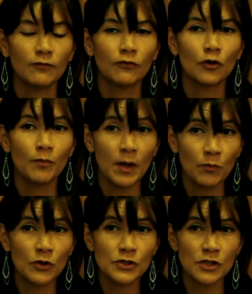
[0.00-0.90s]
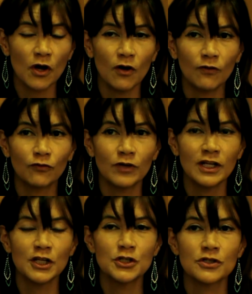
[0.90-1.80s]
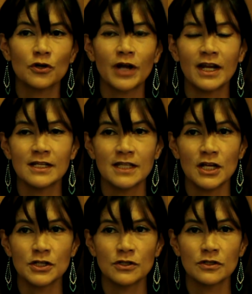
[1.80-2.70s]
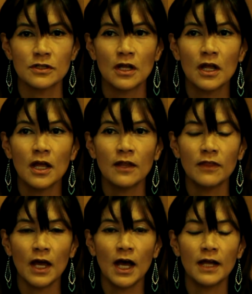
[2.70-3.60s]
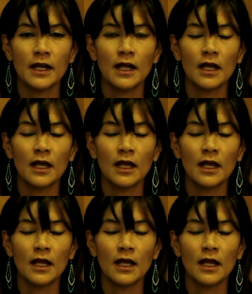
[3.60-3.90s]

for members of religious organizations that